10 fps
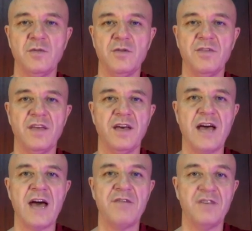with their
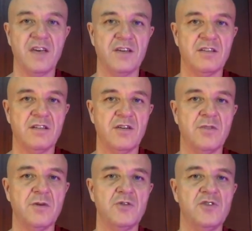affect, their
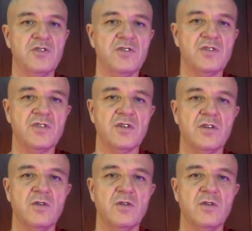emotions,